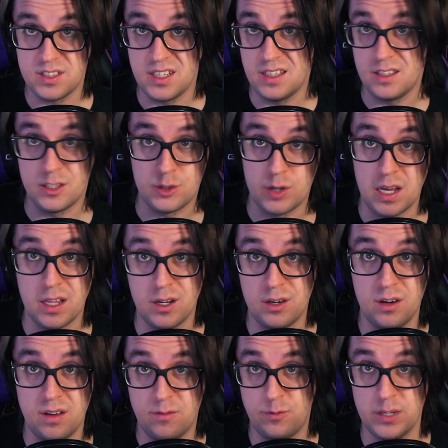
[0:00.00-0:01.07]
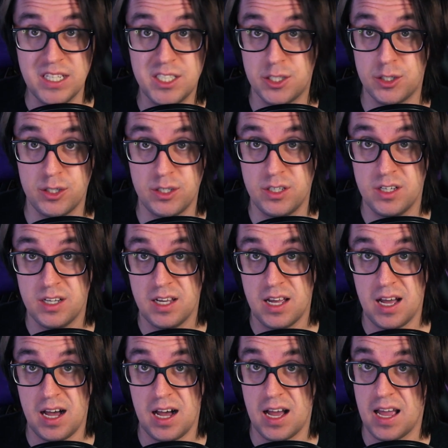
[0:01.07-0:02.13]
the trailer featured
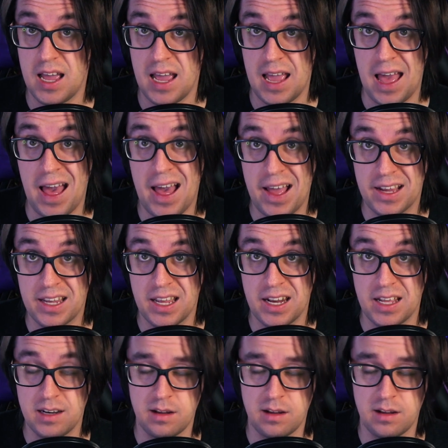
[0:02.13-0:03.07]
a hag in it,